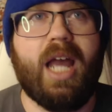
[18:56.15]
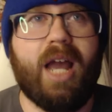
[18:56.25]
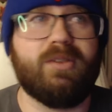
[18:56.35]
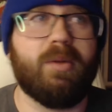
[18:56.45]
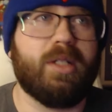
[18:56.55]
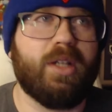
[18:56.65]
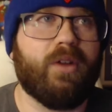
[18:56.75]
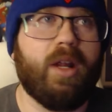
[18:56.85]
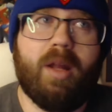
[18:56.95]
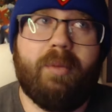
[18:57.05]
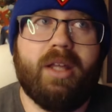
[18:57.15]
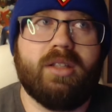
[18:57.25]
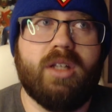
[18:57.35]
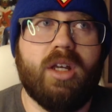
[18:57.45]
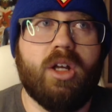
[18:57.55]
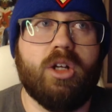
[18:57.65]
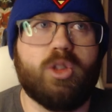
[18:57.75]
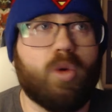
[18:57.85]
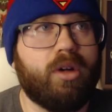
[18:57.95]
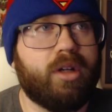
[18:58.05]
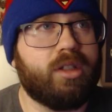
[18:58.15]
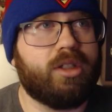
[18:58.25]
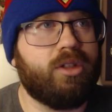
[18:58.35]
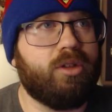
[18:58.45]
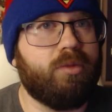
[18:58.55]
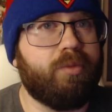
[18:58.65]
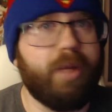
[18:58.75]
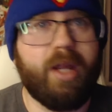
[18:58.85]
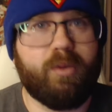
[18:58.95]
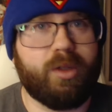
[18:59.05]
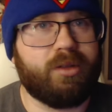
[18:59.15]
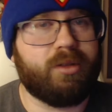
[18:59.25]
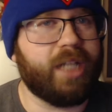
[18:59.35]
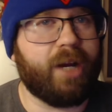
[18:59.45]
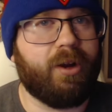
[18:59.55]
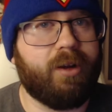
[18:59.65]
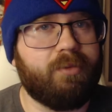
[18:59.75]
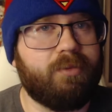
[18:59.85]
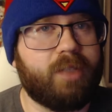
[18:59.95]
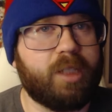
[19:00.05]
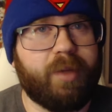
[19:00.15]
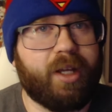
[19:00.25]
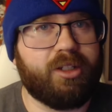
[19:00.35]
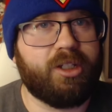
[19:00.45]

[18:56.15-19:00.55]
have something different, and that means Jordan could still be with Sarah, just because